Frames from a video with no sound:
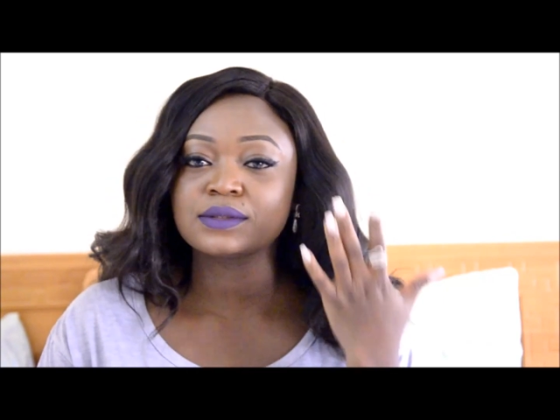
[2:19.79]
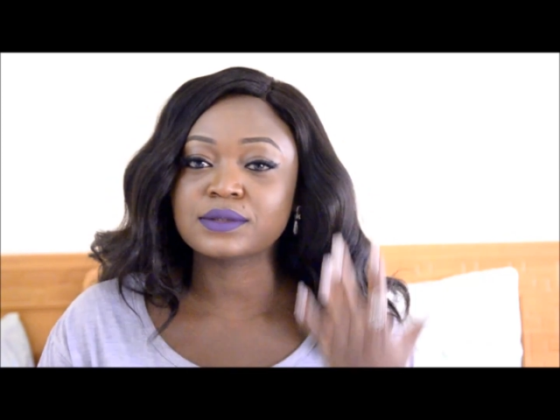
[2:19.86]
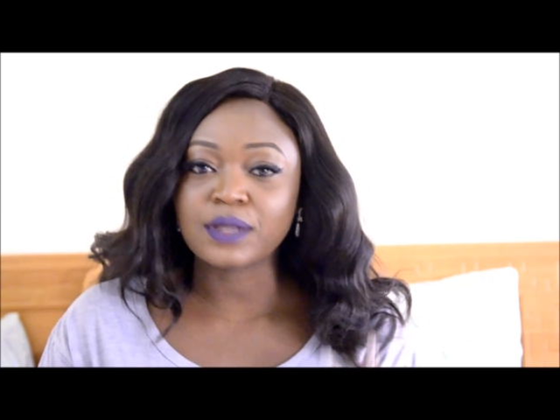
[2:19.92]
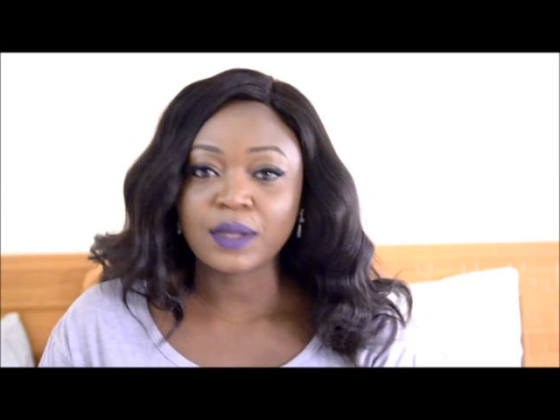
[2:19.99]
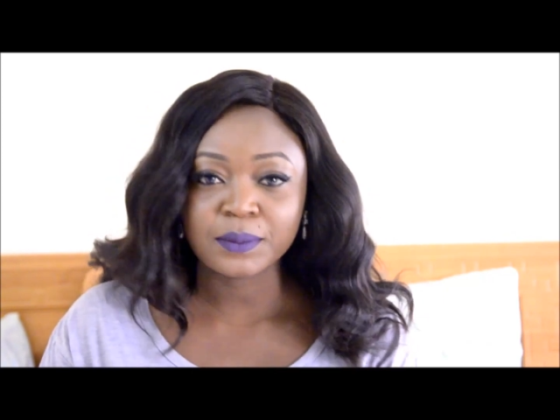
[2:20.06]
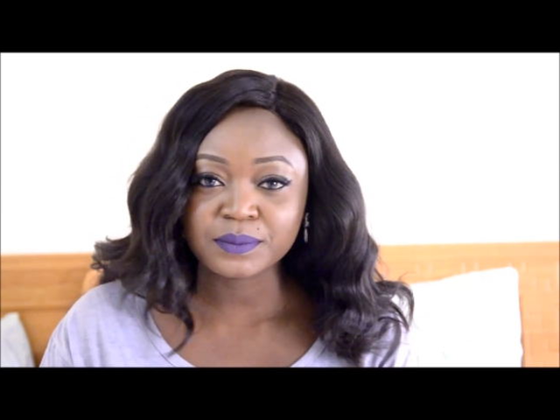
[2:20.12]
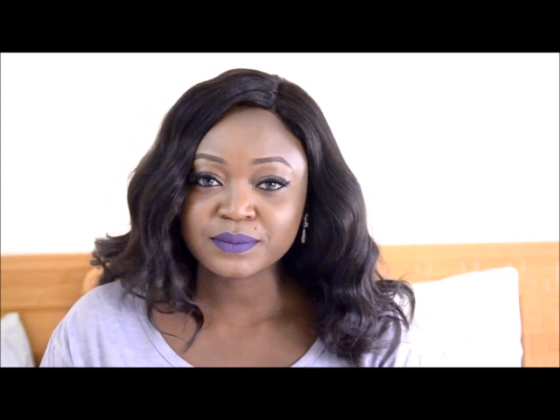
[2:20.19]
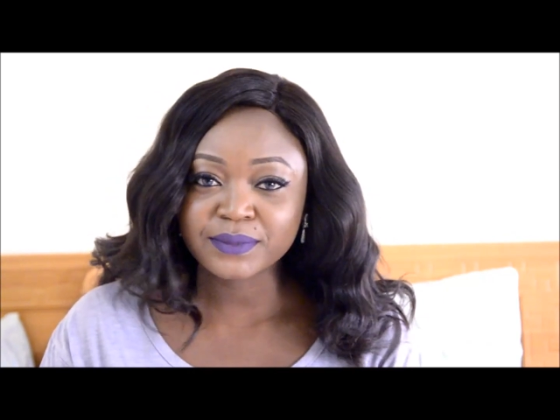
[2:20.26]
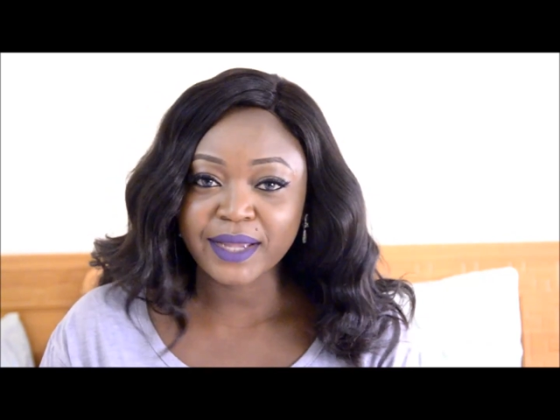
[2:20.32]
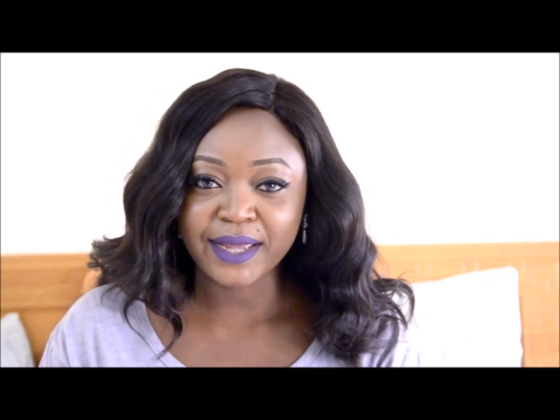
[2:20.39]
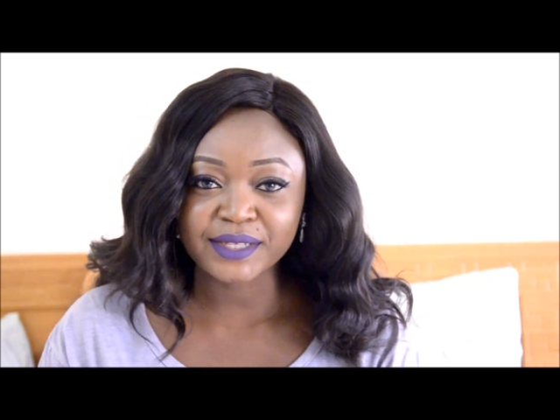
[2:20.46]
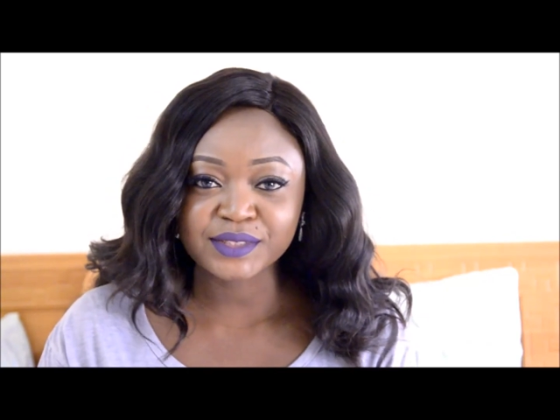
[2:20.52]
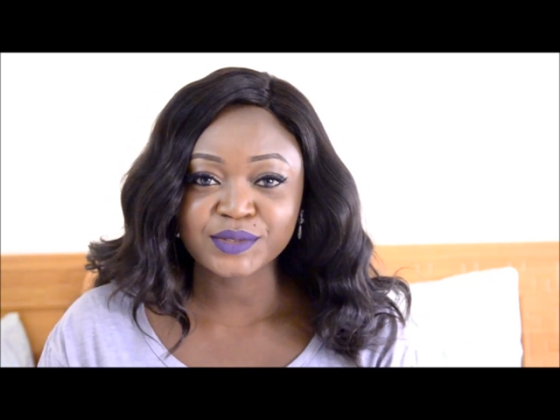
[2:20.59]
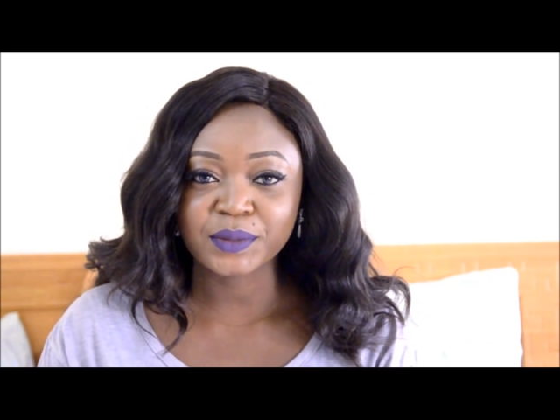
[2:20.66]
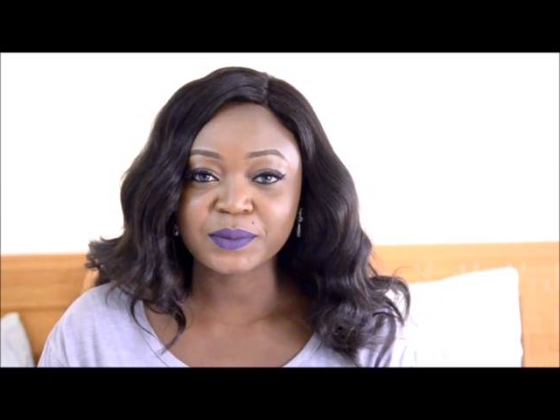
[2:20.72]
Some
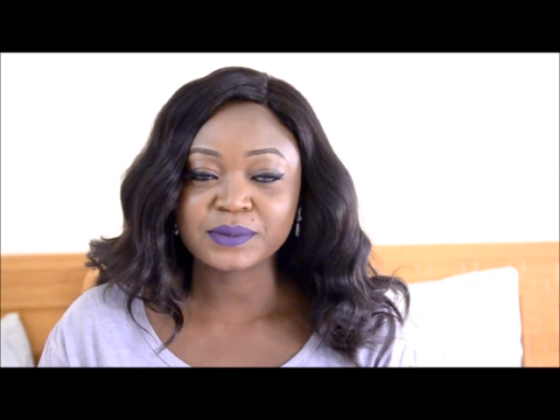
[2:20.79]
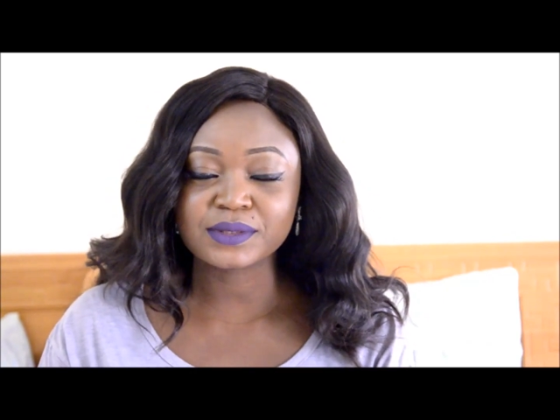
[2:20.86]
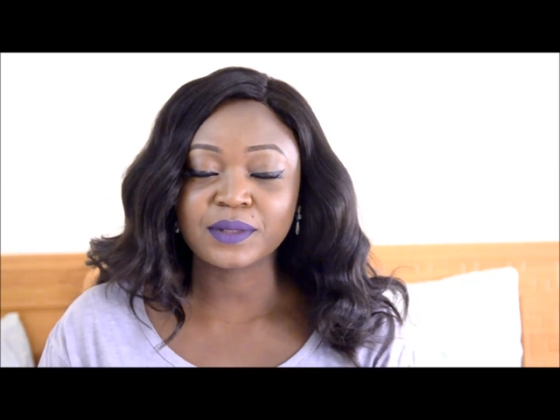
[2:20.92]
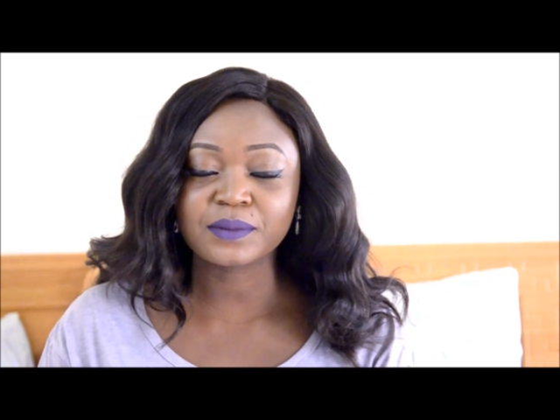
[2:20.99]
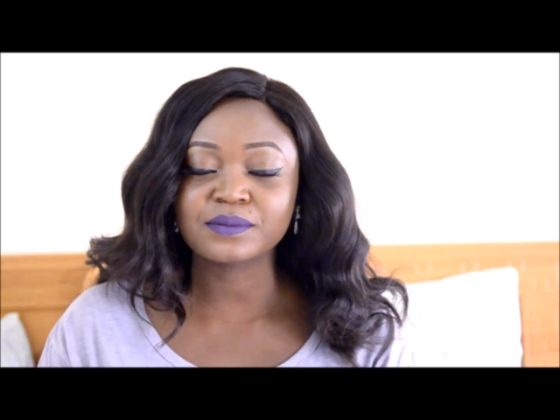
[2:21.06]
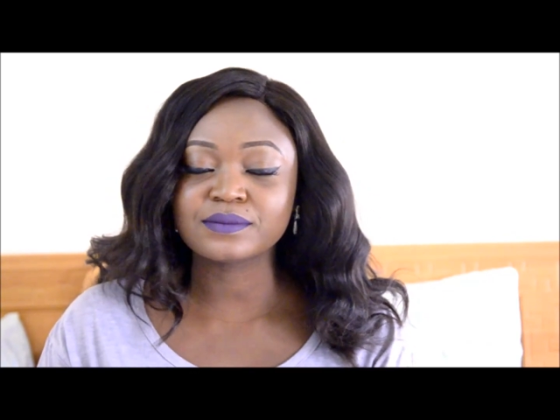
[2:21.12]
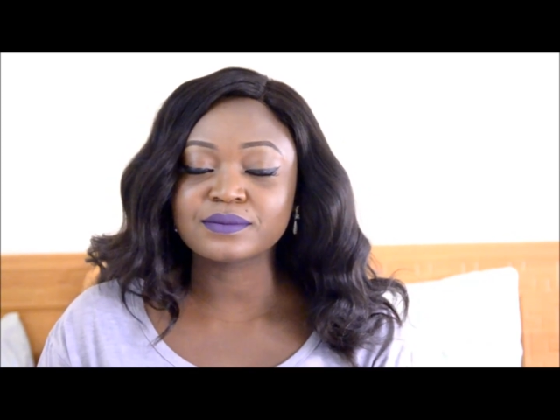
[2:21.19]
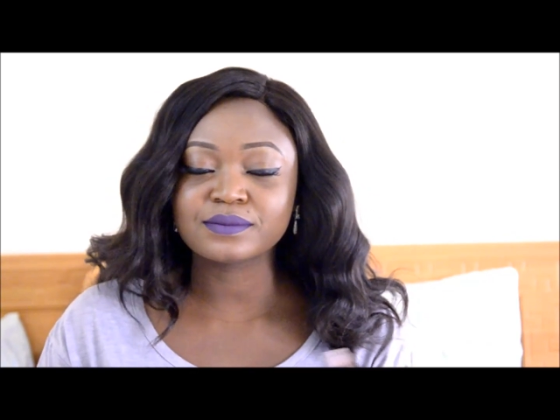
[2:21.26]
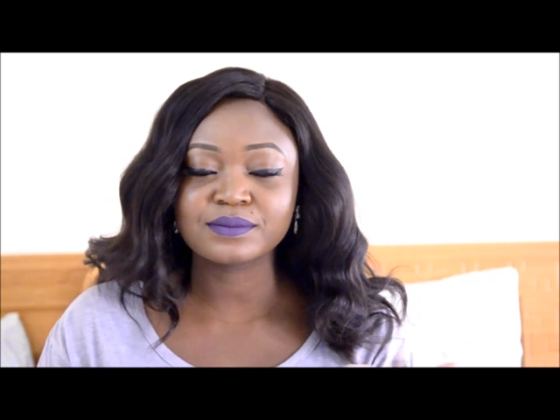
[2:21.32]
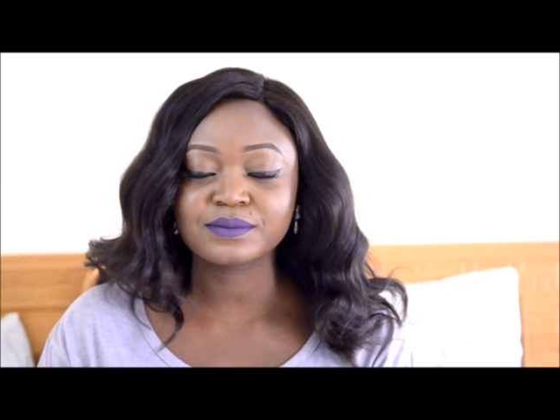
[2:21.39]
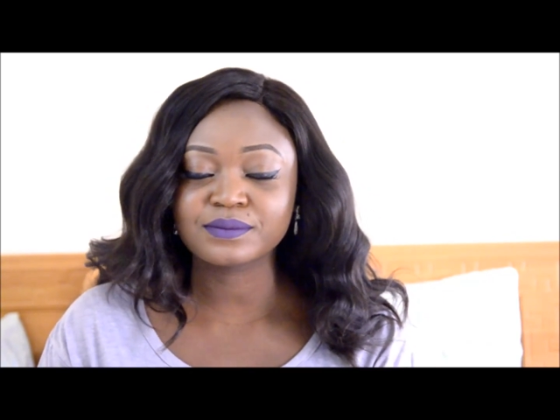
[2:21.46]
guy dropped some